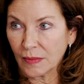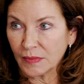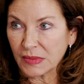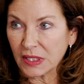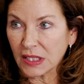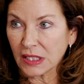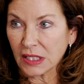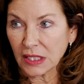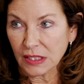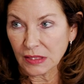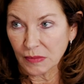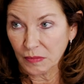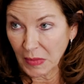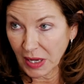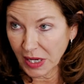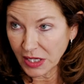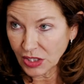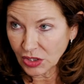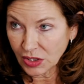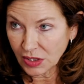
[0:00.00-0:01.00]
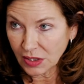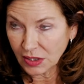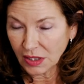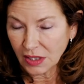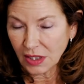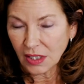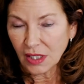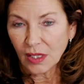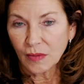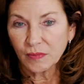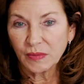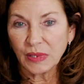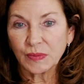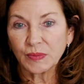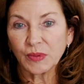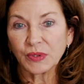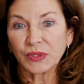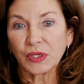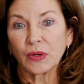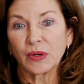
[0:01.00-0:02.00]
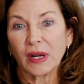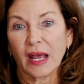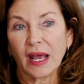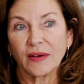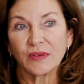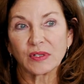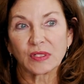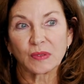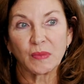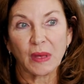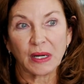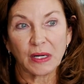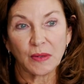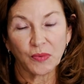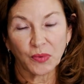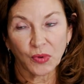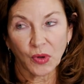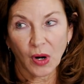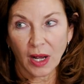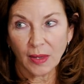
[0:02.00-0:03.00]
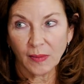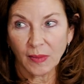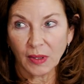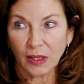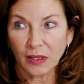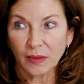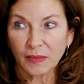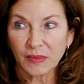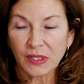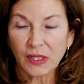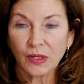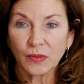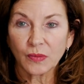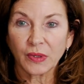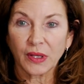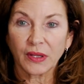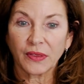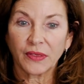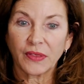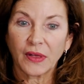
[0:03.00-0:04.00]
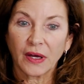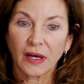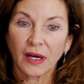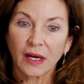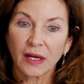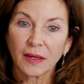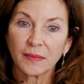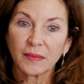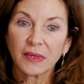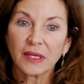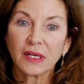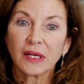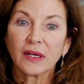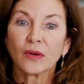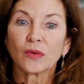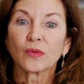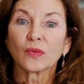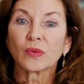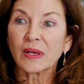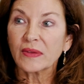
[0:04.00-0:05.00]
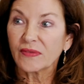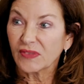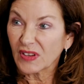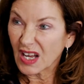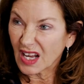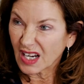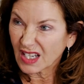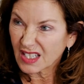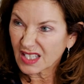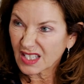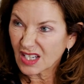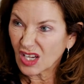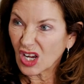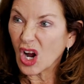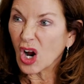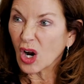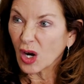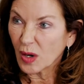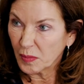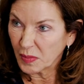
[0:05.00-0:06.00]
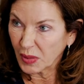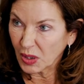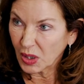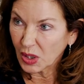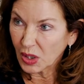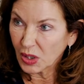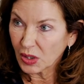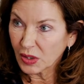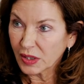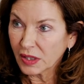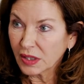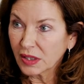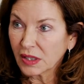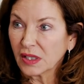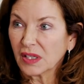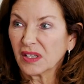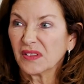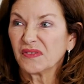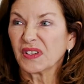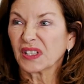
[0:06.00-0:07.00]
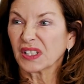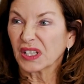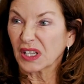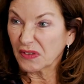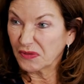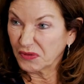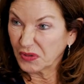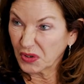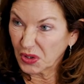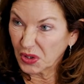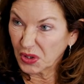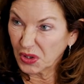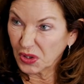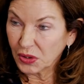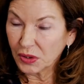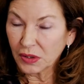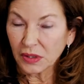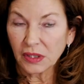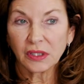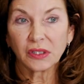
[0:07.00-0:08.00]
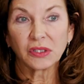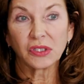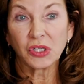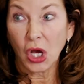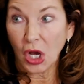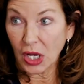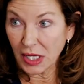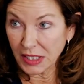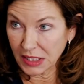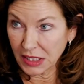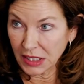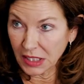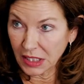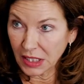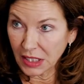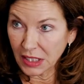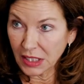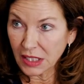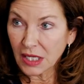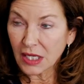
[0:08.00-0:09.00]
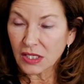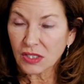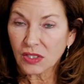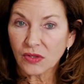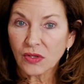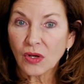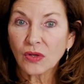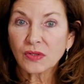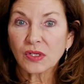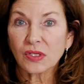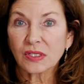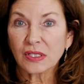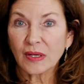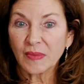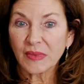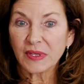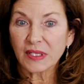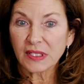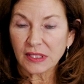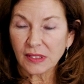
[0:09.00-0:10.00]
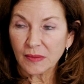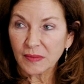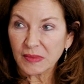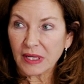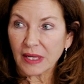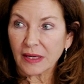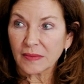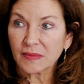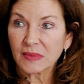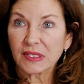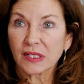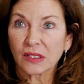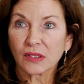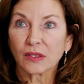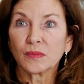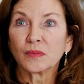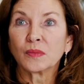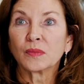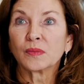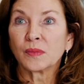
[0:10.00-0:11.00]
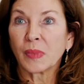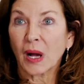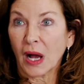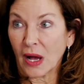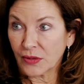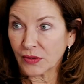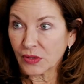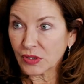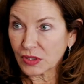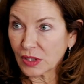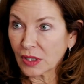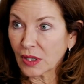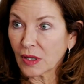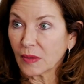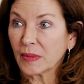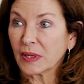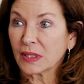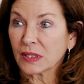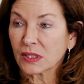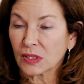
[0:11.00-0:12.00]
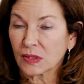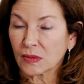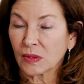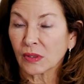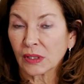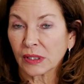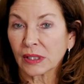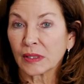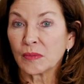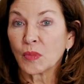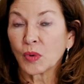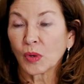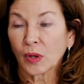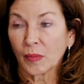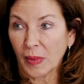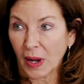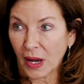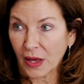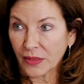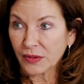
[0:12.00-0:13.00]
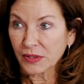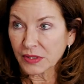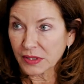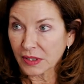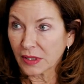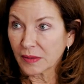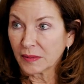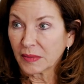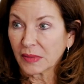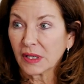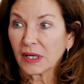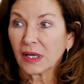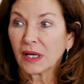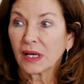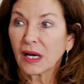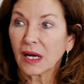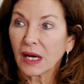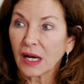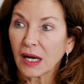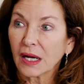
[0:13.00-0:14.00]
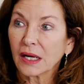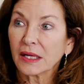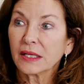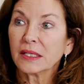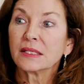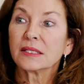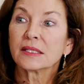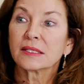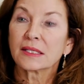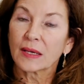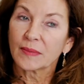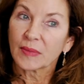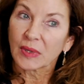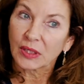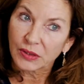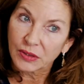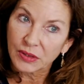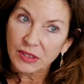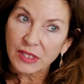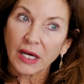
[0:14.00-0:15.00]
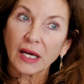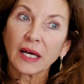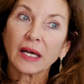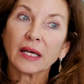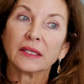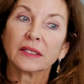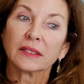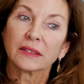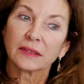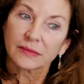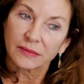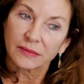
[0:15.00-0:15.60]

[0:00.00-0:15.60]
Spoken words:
emptying as much, people don't have as many problems with reflux, heartburn, feeling full, nausea. So those are some of the symptoms that are bothersome, and certainly more bothersome in semaglutide,